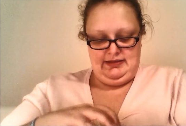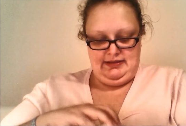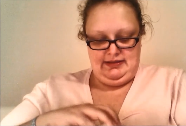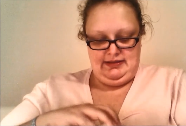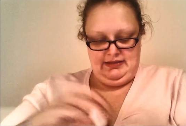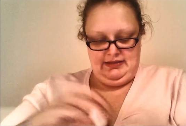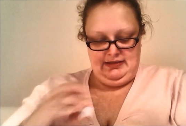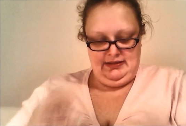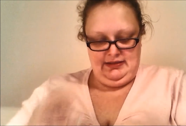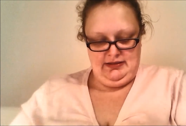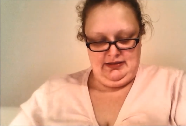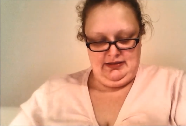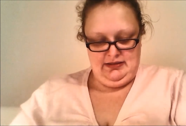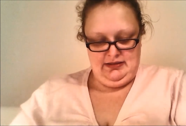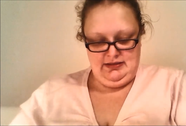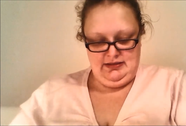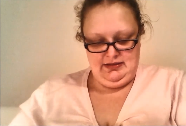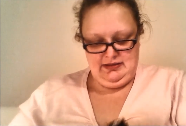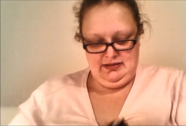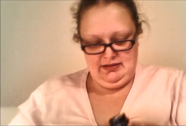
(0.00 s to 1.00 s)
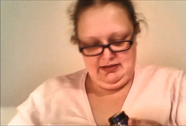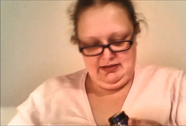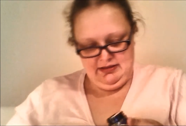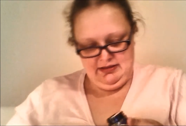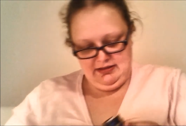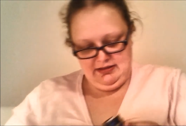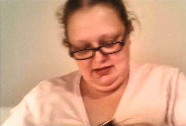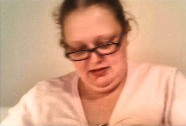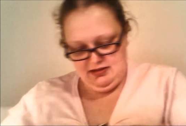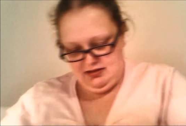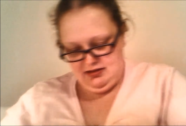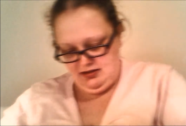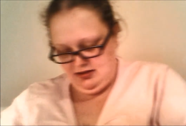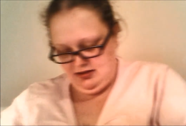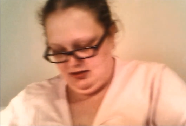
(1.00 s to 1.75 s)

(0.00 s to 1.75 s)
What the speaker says: No one is speaking in this clip.